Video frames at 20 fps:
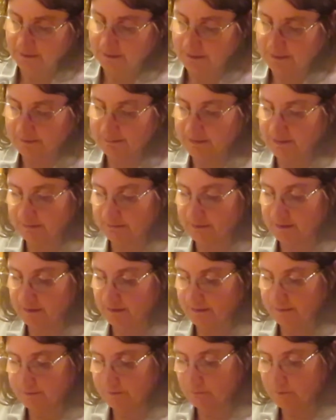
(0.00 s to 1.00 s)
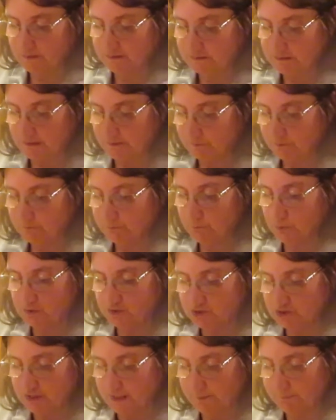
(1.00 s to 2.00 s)
I think the other ones that were
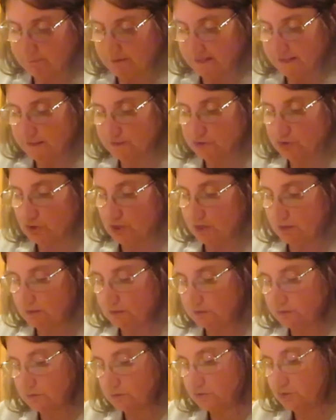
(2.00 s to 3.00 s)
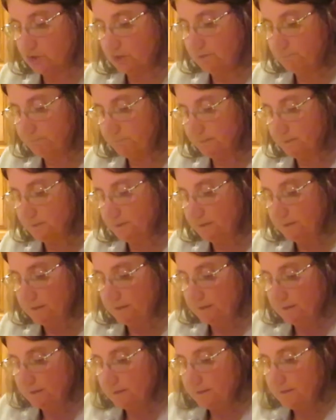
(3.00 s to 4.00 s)
more shaped like a chocolate chip
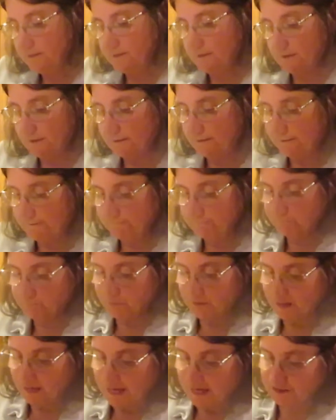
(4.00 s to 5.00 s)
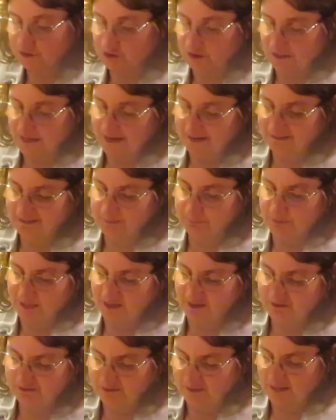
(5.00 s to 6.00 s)
actually had the
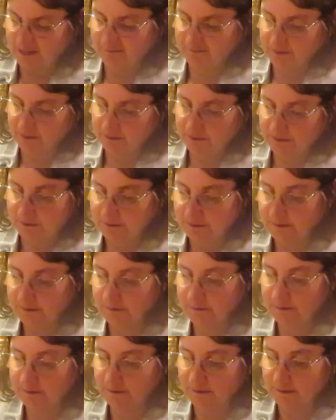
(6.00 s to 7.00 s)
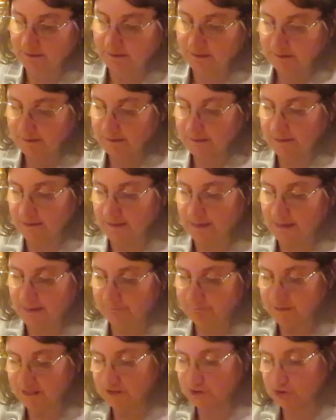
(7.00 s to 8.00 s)
better flavor. And
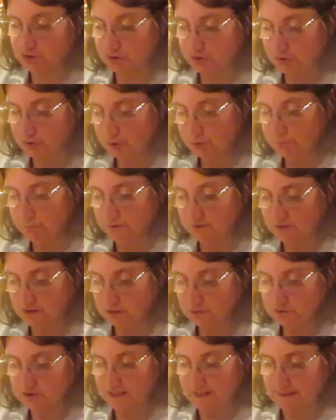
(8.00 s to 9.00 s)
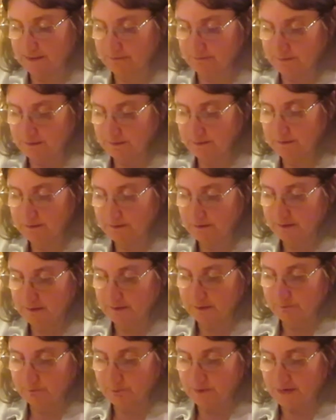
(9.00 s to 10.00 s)
I'm not sure who put those out,
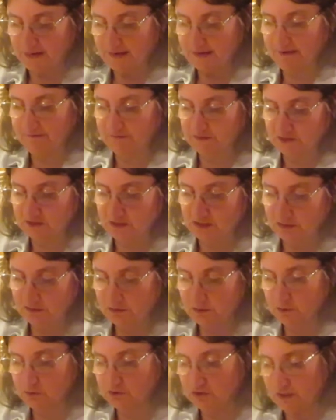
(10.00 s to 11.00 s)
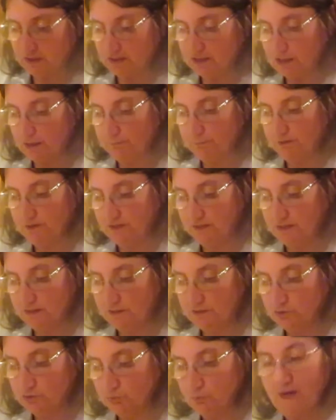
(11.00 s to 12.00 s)
but I haven't seen those in a couple of
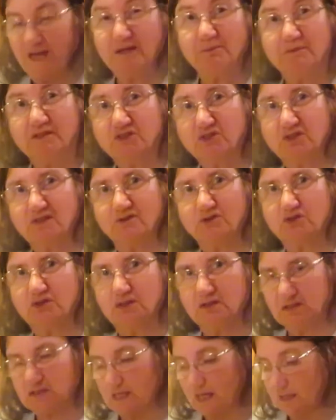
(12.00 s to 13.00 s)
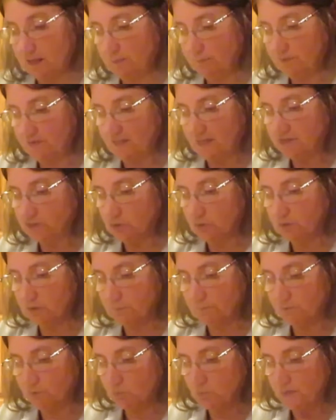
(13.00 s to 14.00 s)
years. Wegmans used to sell them, or they sold
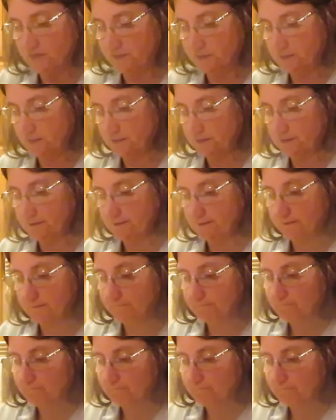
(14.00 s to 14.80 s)
them the 1 year.